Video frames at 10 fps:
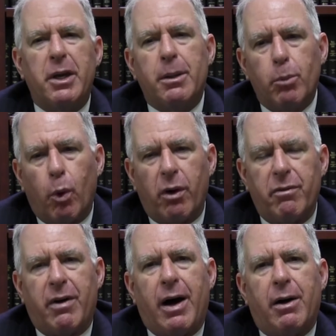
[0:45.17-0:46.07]
been more
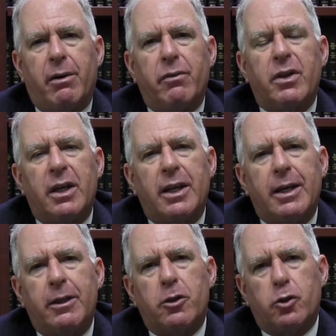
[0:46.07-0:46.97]
involved
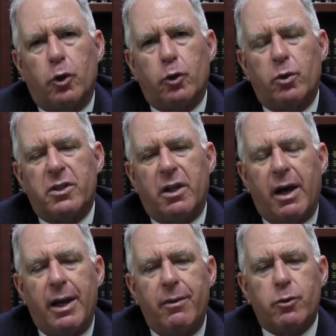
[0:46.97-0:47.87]
in the children's
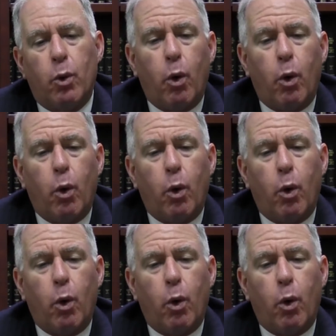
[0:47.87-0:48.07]
lives?